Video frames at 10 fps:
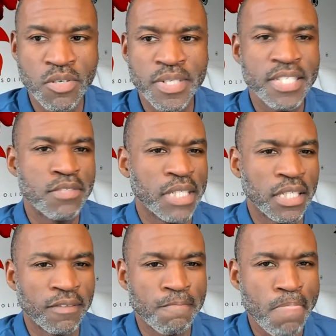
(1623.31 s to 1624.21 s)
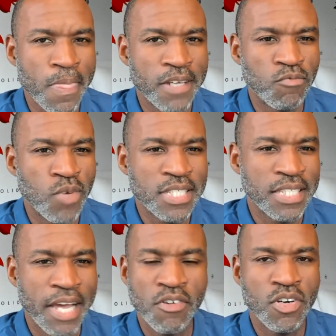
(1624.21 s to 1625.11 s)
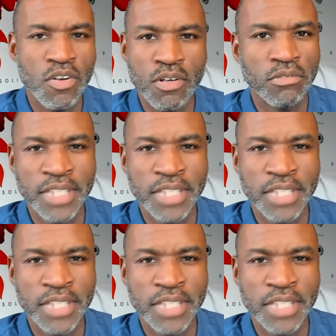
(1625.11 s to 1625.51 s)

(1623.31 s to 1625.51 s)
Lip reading: oh, it is me. It wasn't the alcohol